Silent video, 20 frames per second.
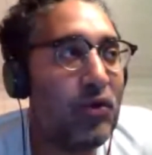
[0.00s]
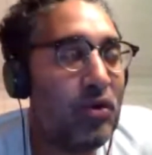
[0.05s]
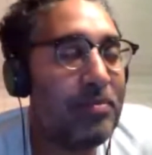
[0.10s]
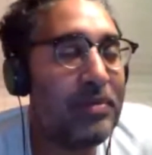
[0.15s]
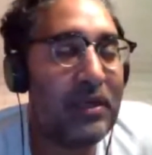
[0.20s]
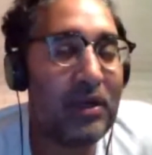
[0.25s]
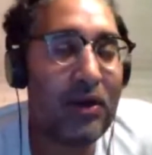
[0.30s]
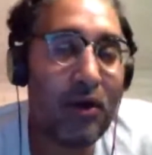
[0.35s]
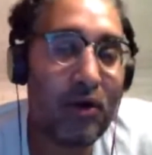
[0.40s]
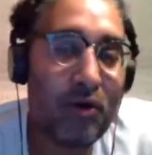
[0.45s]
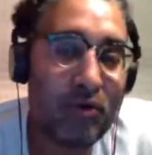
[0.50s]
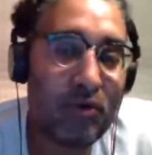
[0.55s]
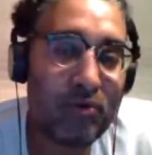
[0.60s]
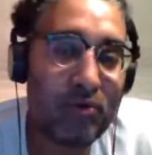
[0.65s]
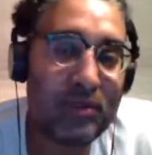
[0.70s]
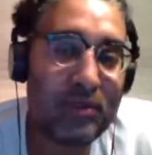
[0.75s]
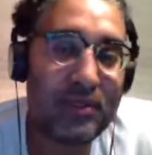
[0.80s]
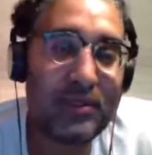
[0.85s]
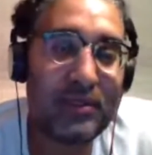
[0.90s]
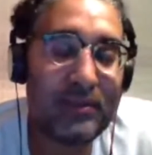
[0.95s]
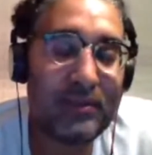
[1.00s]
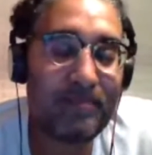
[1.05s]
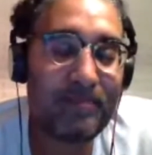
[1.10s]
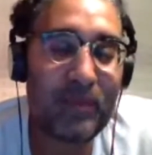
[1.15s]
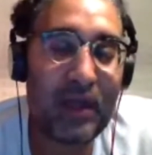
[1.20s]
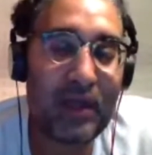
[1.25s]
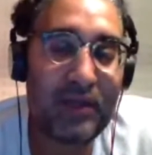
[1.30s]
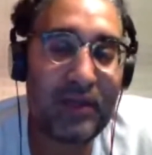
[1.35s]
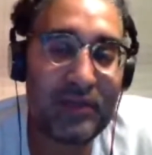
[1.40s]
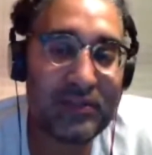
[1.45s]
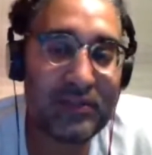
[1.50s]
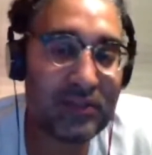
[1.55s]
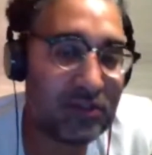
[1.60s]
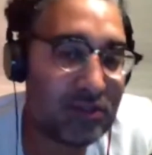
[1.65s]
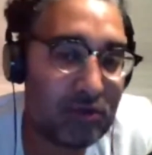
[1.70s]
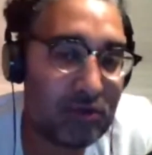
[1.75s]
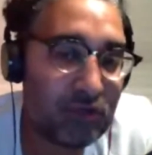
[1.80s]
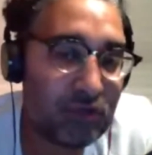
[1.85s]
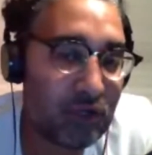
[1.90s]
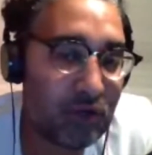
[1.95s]
And lo and behold,
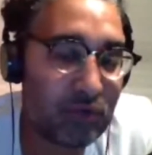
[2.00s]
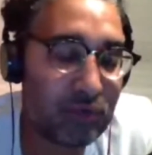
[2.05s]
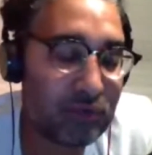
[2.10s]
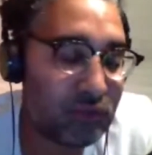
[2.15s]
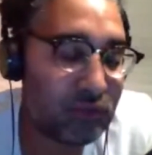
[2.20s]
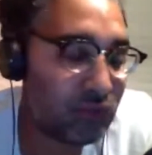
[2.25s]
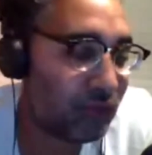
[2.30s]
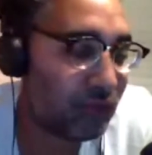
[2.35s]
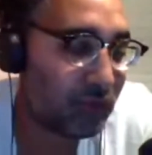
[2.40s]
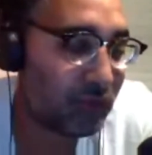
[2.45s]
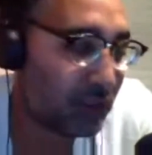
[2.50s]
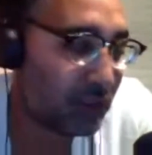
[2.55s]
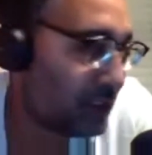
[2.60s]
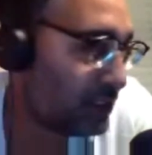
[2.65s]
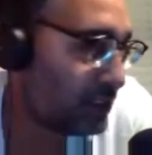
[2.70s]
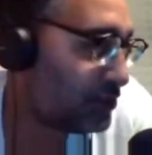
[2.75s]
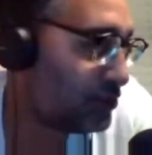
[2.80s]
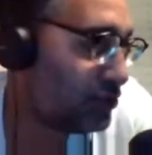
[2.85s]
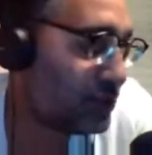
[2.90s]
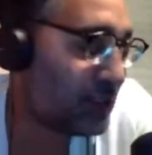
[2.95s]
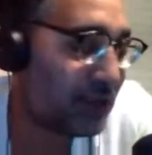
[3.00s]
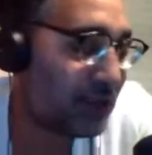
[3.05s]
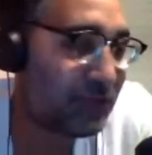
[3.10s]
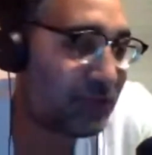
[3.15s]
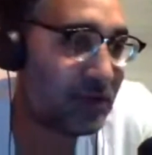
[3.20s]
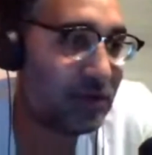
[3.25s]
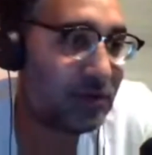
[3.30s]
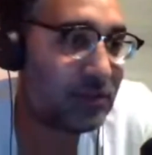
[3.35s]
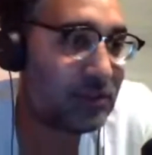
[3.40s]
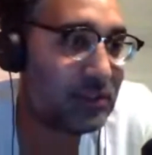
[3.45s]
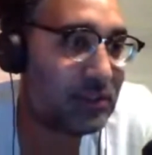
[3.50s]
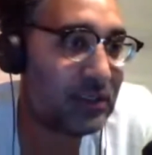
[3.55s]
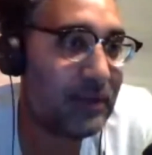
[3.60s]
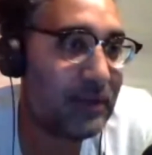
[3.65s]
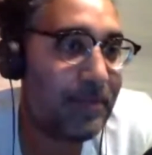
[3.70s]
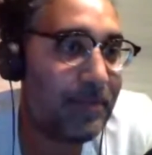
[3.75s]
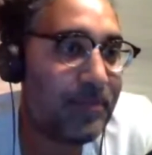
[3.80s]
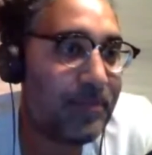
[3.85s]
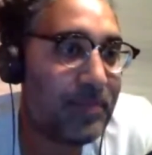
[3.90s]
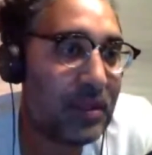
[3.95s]
this is no joke. So for the listeners out
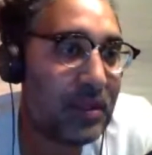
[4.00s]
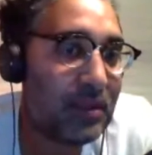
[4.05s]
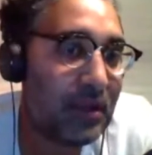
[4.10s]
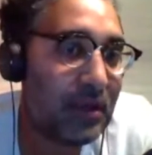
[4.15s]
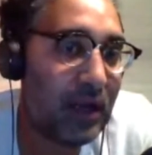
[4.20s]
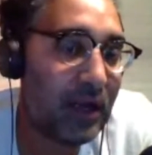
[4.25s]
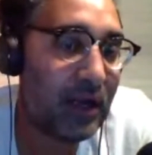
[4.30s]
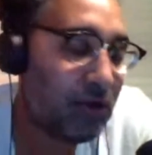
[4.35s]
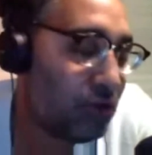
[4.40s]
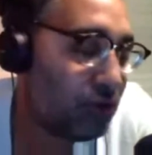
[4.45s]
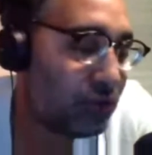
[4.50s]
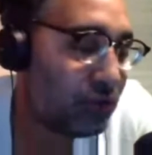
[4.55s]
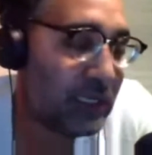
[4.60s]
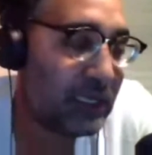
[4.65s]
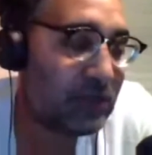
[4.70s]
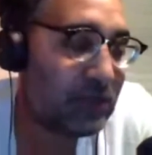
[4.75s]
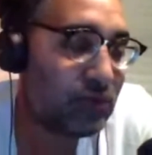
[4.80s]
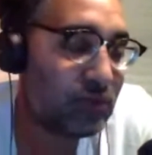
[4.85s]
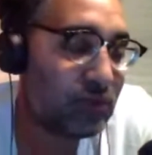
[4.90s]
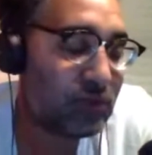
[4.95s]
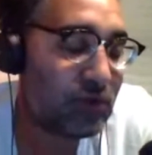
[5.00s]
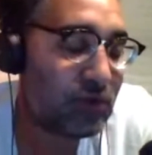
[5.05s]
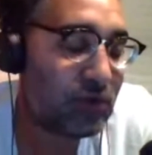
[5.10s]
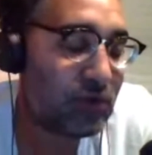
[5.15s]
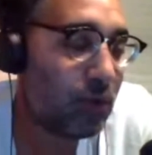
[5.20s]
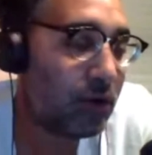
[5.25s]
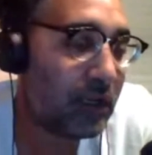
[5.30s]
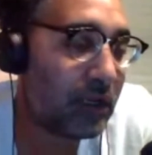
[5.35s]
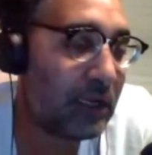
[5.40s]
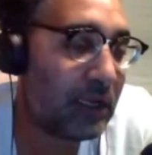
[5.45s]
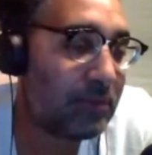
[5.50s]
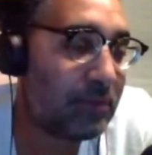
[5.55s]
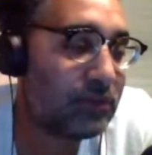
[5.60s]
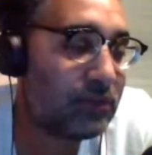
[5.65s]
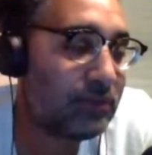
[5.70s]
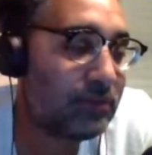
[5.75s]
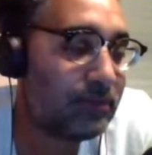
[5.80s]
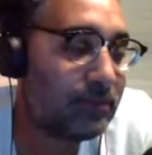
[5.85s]
there, games.